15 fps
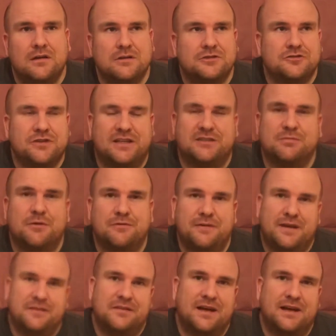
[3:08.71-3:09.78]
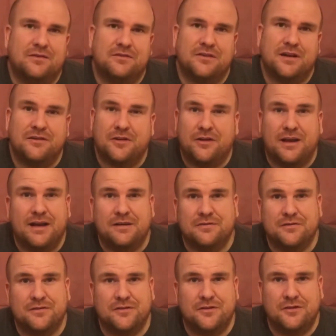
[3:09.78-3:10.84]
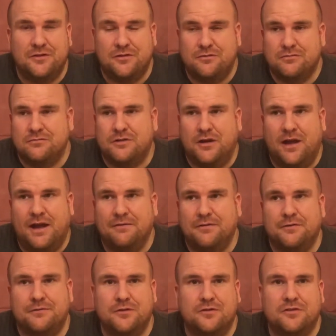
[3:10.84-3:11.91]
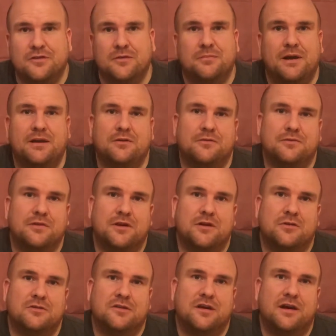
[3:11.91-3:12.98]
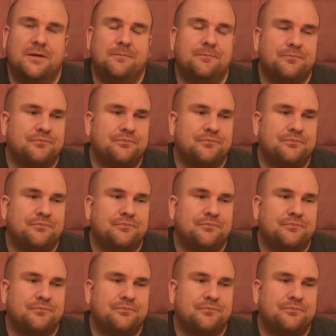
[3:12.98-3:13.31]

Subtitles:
stretch my feet out, and I don't have to have the foot on the pedal for the whole time.